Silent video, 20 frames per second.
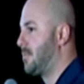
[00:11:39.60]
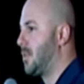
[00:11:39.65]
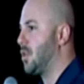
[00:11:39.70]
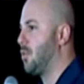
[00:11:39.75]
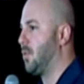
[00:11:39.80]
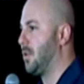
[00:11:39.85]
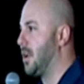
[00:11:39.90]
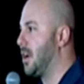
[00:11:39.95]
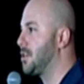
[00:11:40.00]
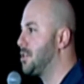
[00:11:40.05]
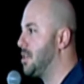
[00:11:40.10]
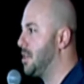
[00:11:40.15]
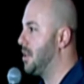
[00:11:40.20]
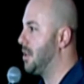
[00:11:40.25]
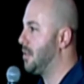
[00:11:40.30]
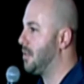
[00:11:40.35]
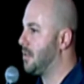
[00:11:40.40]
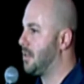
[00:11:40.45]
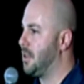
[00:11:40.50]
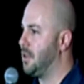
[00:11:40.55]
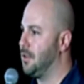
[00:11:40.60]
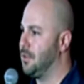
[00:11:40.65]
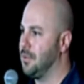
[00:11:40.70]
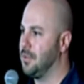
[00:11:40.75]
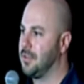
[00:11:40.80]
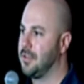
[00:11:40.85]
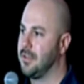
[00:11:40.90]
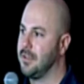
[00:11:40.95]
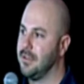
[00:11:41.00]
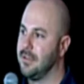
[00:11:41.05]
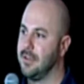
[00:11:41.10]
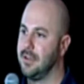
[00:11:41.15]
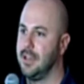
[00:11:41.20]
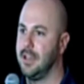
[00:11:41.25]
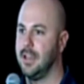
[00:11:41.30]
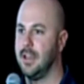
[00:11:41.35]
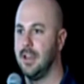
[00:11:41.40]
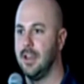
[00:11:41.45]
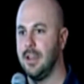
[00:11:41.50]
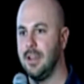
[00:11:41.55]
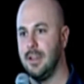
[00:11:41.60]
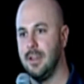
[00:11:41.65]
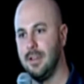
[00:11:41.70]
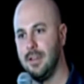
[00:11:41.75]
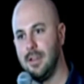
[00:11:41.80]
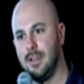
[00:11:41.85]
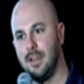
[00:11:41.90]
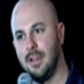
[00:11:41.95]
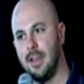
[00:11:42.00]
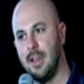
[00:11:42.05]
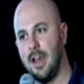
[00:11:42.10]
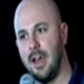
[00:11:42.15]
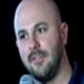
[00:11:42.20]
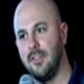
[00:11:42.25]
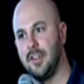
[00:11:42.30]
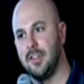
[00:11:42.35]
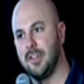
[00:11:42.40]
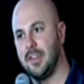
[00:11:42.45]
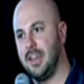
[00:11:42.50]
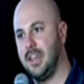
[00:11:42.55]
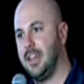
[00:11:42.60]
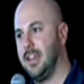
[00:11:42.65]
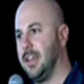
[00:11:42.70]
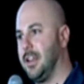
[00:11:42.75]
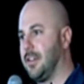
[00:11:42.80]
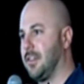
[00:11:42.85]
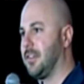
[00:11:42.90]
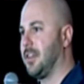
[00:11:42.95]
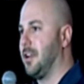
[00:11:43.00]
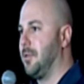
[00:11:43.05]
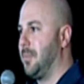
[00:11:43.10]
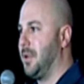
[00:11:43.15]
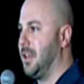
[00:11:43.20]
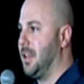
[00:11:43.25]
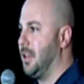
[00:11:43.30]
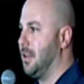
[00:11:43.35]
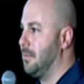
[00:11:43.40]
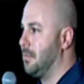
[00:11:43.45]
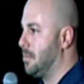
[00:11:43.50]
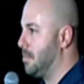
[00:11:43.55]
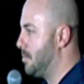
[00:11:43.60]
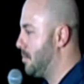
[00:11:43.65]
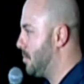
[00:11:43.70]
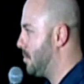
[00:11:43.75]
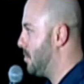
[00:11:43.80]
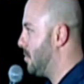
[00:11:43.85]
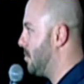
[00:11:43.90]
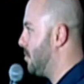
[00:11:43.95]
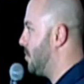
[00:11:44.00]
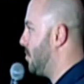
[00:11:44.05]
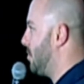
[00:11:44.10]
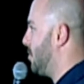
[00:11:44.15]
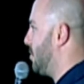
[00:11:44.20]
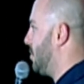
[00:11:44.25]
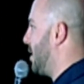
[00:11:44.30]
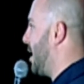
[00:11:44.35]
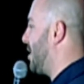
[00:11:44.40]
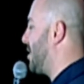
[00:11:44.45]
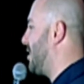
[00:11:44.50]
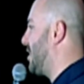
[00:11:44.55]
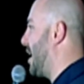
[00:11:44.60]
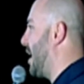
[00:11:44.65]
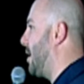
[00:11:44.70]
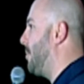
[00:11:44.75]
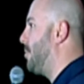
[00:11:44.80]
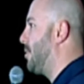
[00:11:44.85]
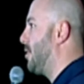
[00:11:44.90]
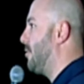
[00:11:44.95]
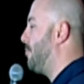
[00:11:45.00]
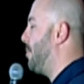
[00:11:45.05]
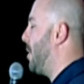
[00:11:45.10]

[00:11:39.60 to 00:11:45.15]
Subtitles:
reduction in SKUs. Obviously, it's going to be less types of